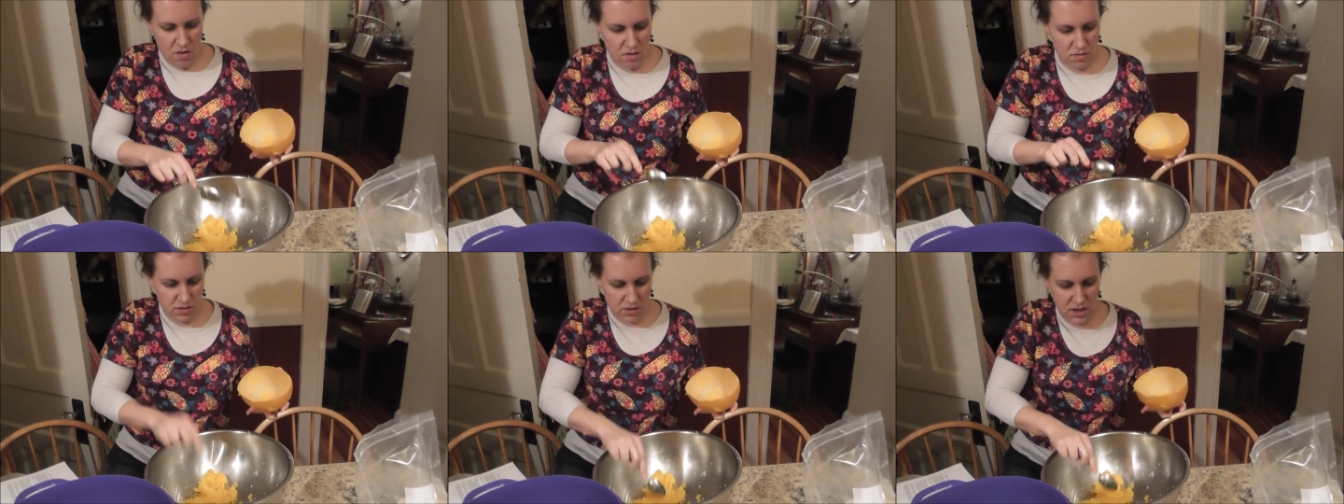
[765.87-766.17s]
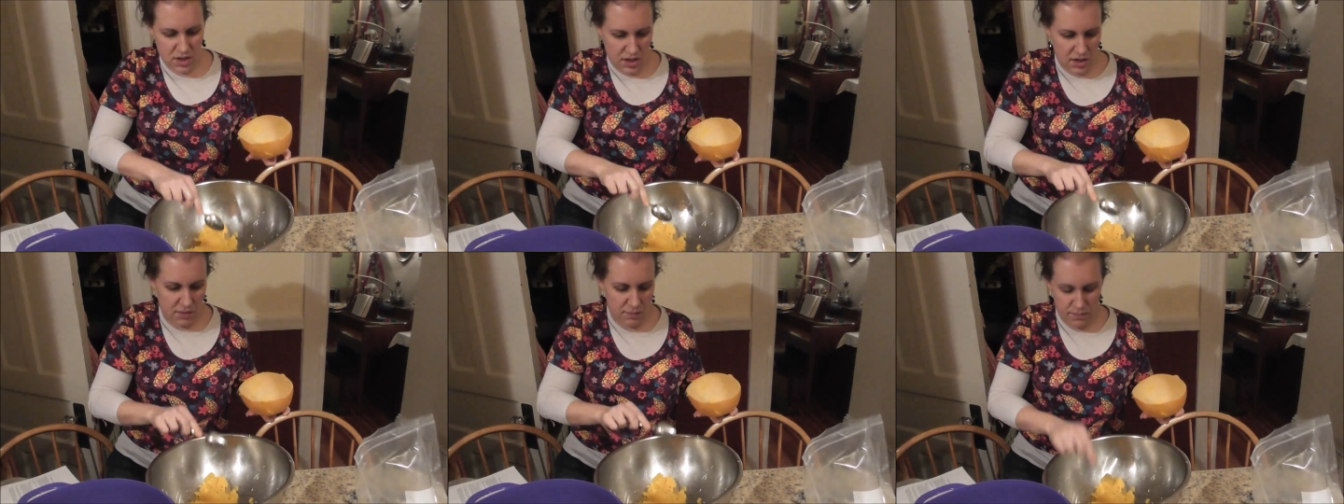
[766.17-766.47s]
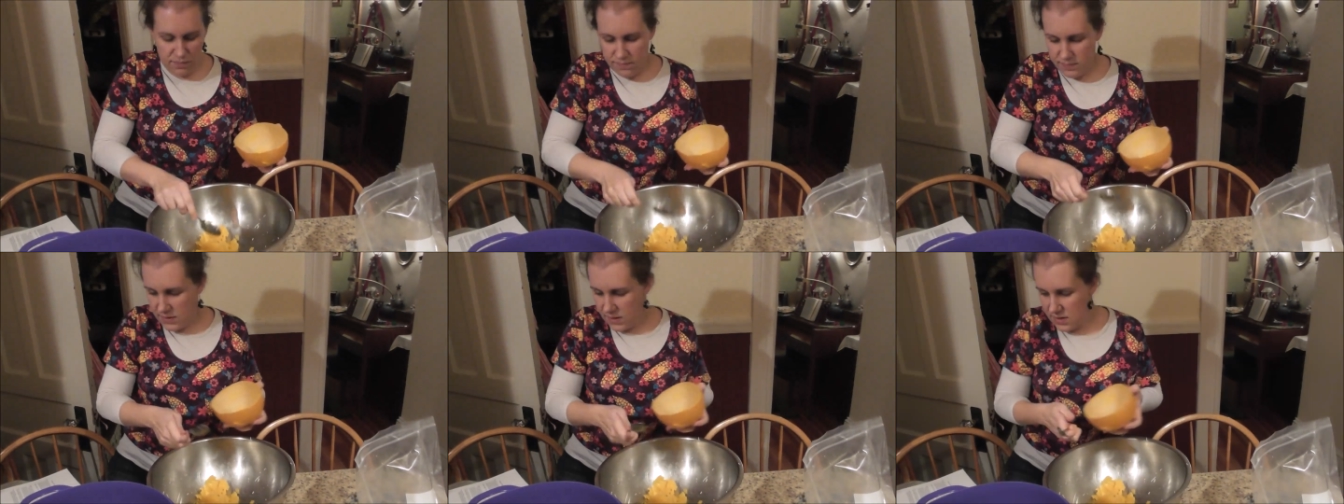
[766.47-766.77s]
all night
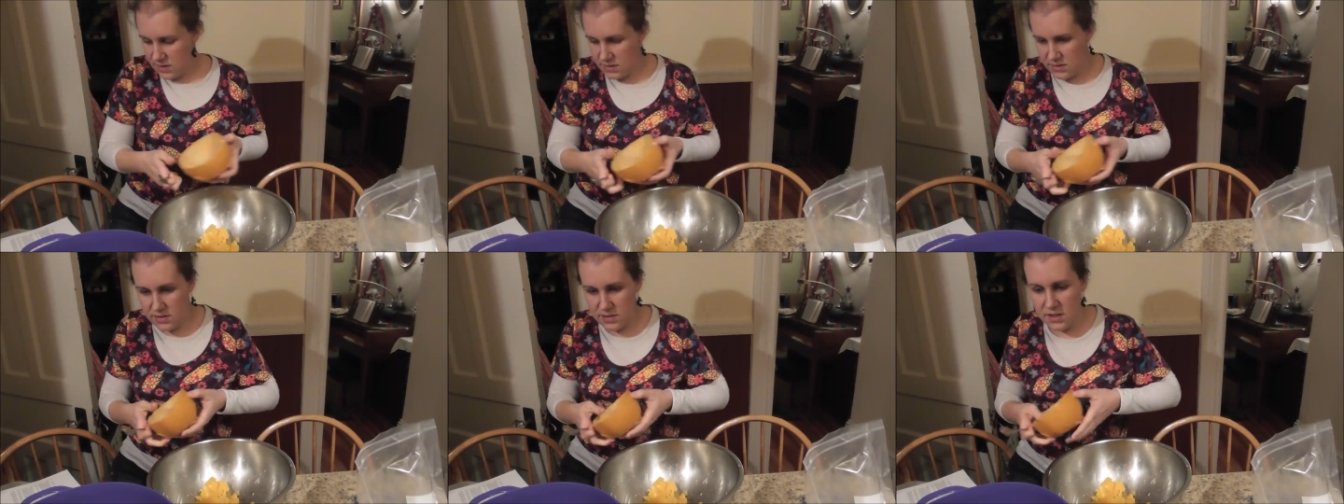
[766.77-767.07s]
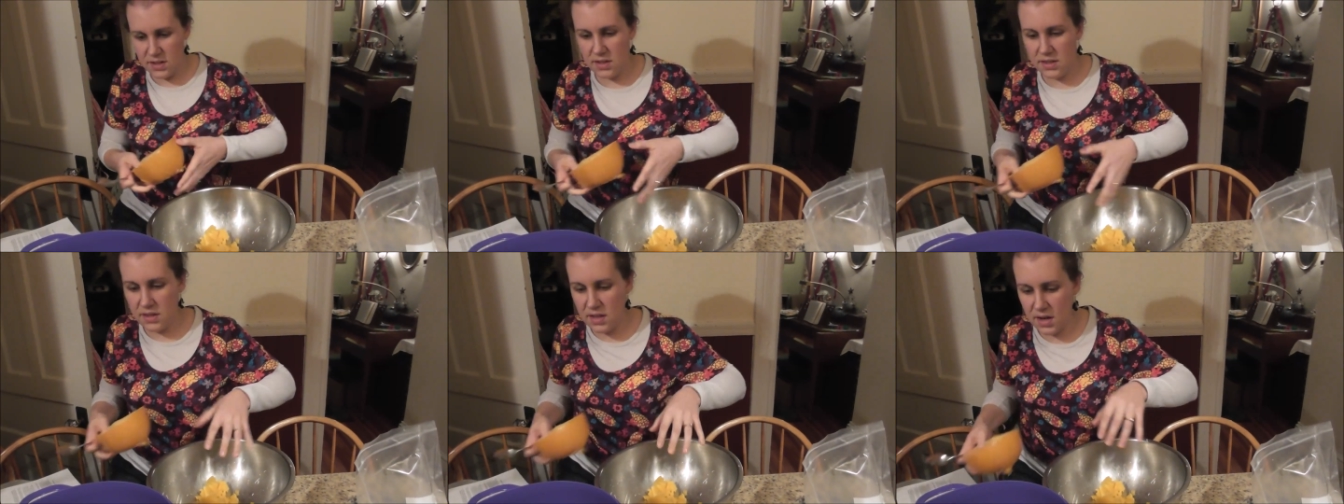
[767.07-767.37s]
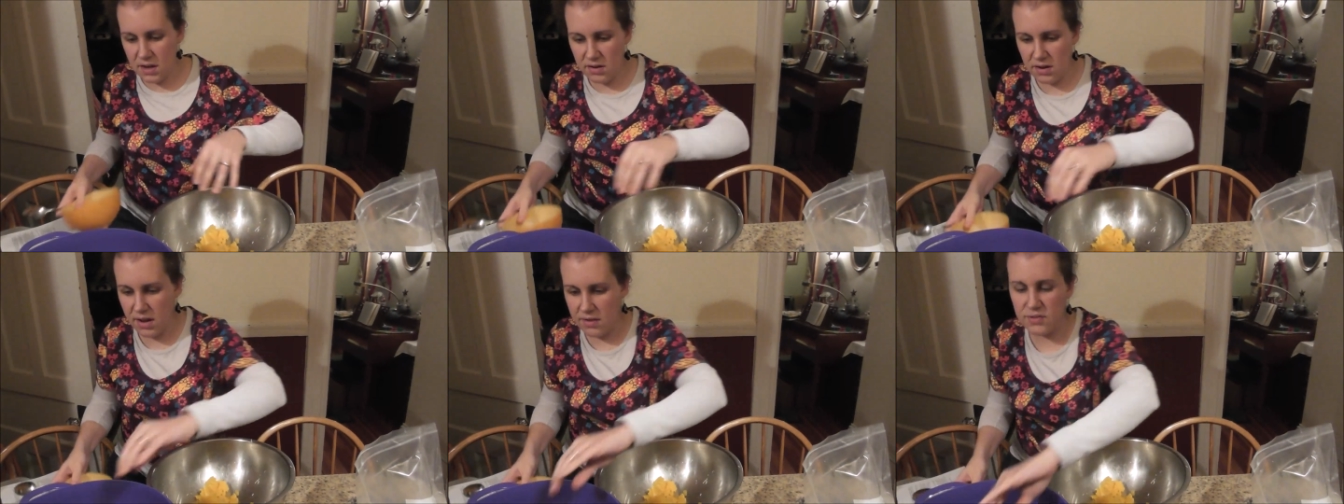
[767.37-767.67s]
because
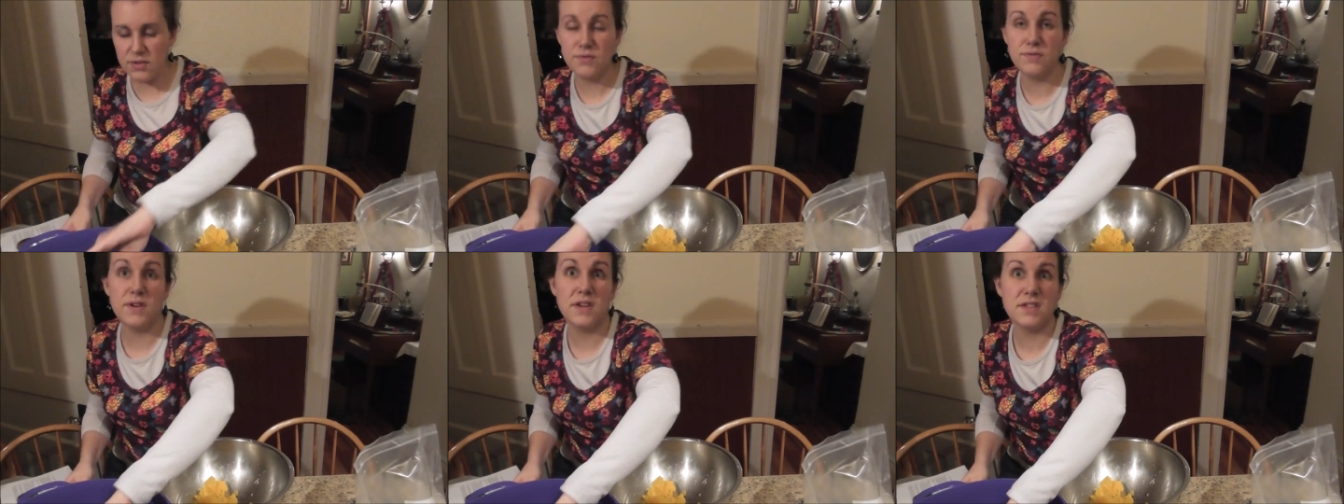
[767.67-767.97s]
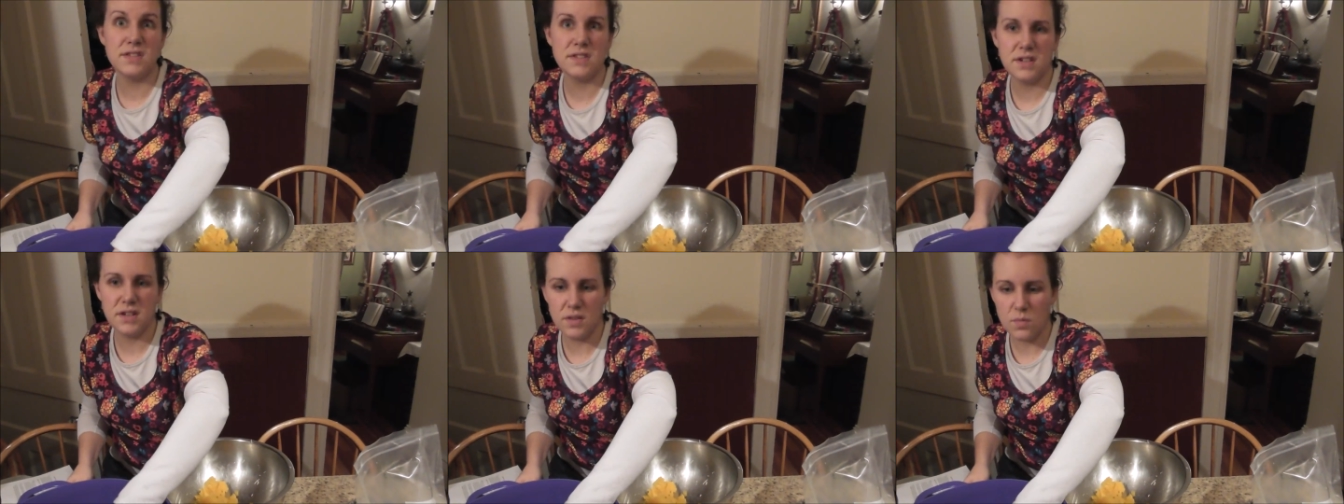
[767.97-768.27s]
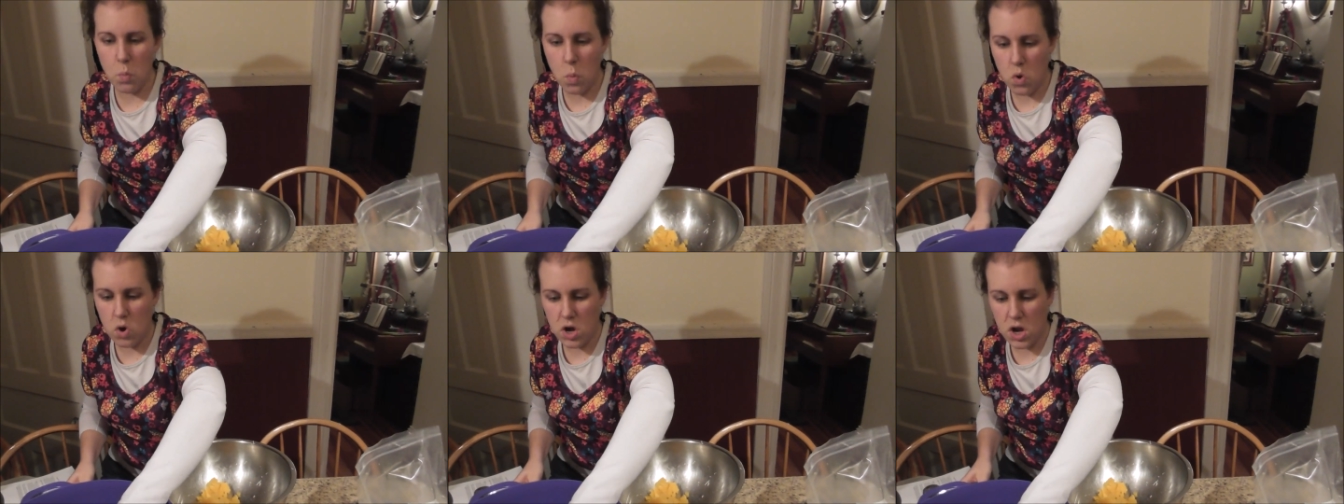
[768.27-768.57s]
then I'd have to face it in
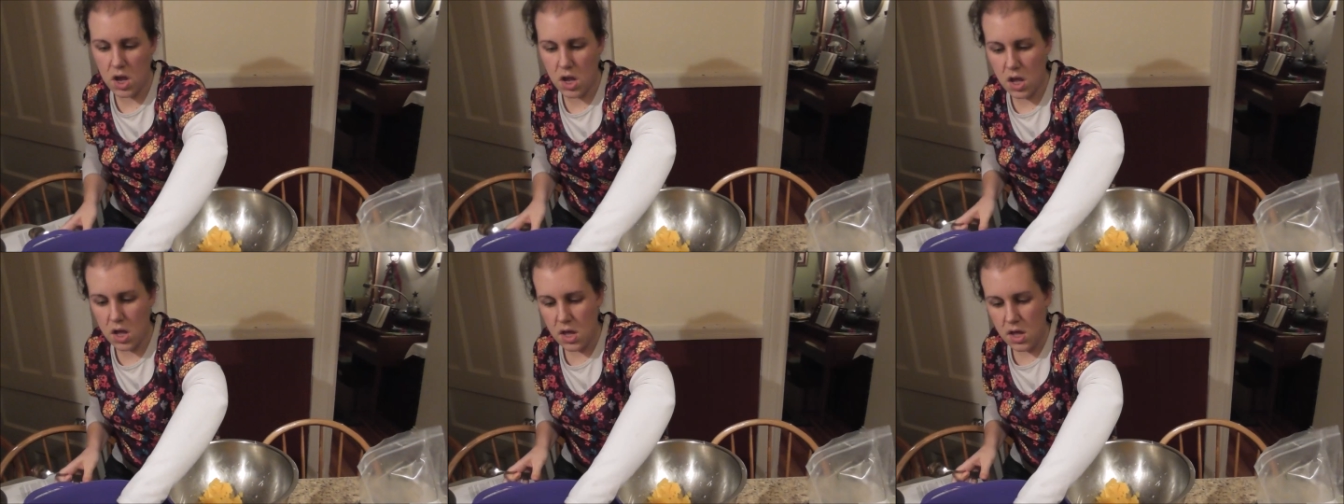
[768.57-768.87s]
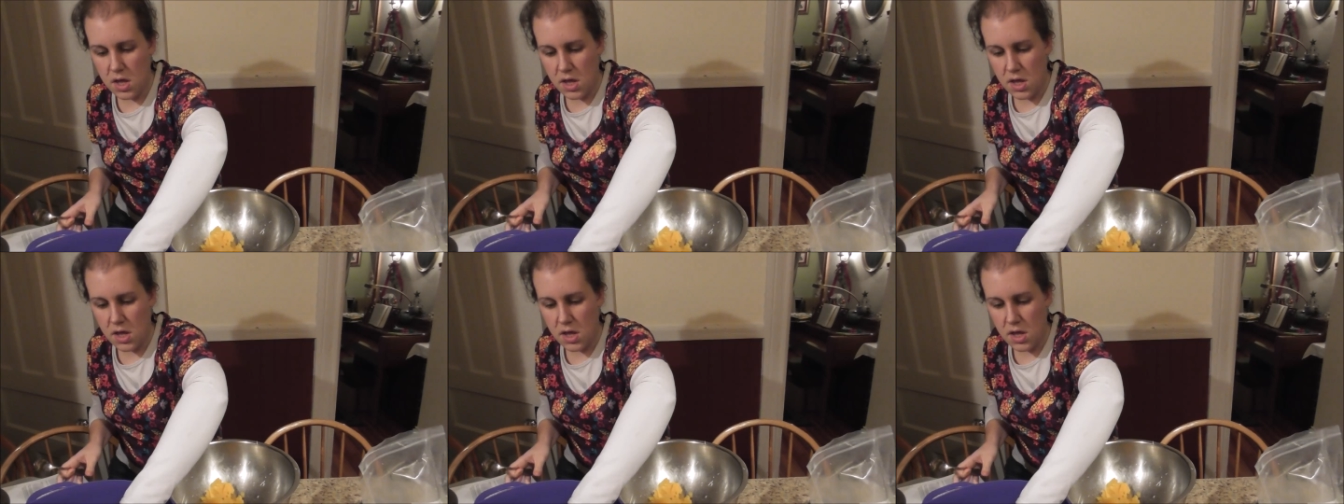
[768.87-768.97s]
the morning.